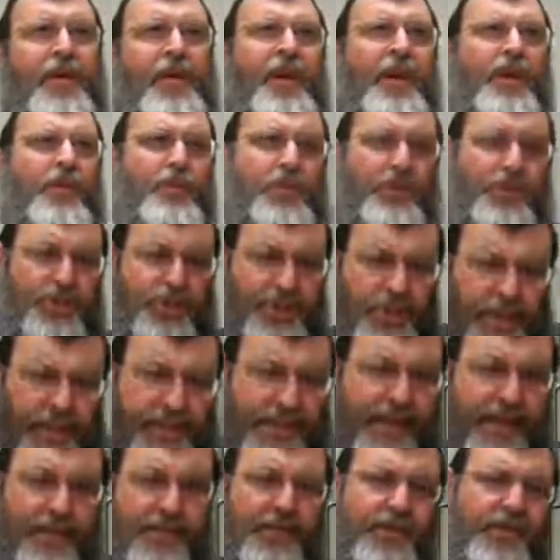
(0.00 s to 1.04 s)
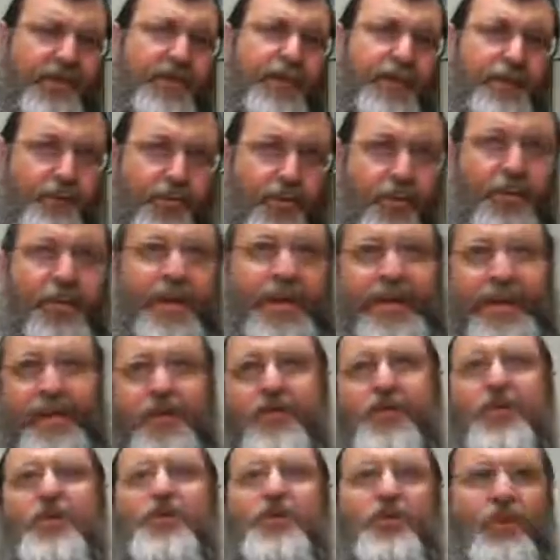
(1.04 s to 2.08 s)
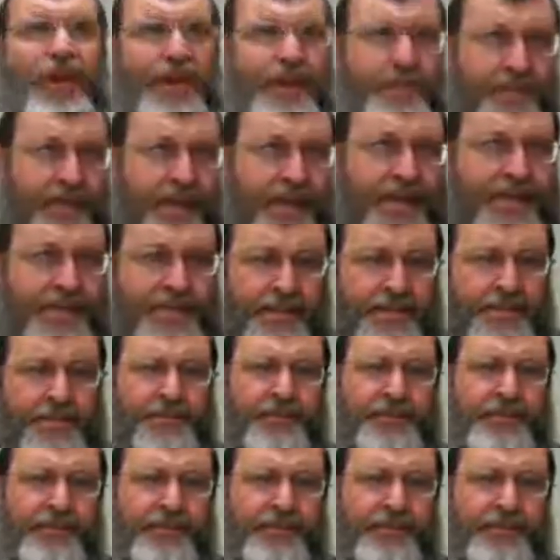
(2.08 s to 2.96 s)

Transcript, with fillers: When Mashiach comes, it'll get put back into its right place.